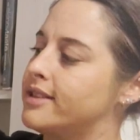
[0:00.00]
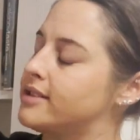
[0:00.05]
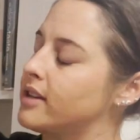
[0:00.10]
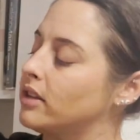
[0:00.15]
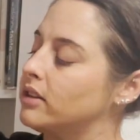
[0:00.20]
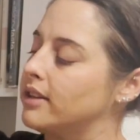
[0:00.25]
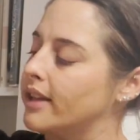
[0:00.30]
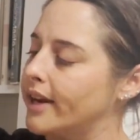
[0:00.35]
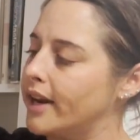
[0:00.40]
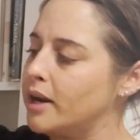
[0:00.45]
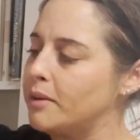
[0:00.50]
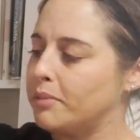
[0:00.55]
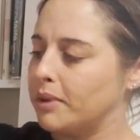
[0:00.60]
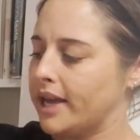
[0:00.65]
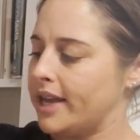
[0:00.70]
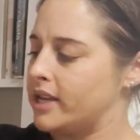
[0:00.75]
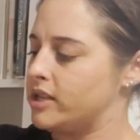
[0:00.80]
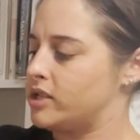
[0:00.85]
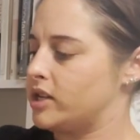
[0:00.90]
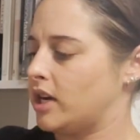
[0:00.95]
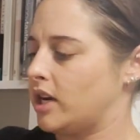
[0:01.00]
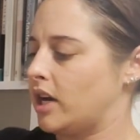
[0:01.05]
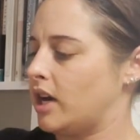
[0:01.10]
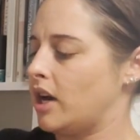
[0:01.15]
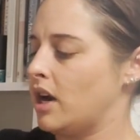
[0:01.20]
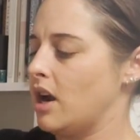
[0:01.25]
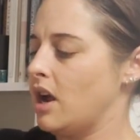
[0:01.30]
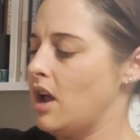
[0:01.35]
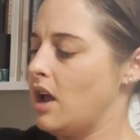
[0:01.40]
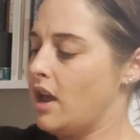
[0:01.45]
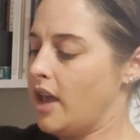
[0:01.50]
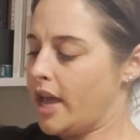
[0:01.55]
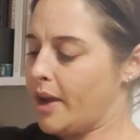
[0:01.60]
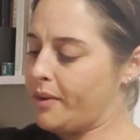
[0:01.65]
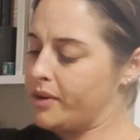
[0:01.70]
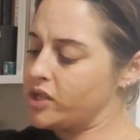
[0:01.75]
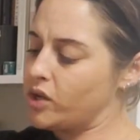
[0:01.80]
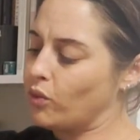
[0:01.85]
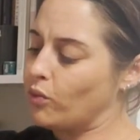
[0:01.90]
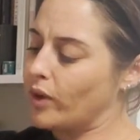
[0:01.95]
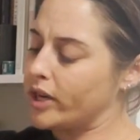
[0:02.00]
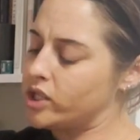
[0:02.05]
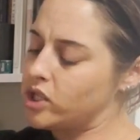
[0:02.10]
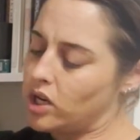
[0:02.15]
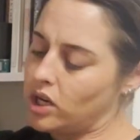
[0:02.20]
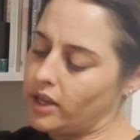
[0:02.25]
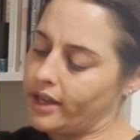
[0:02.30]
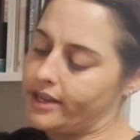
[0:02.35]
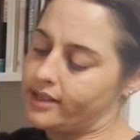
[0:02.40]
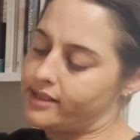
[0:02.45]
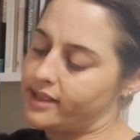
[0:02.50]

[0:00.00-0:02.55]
It's a linen blazer. It was originally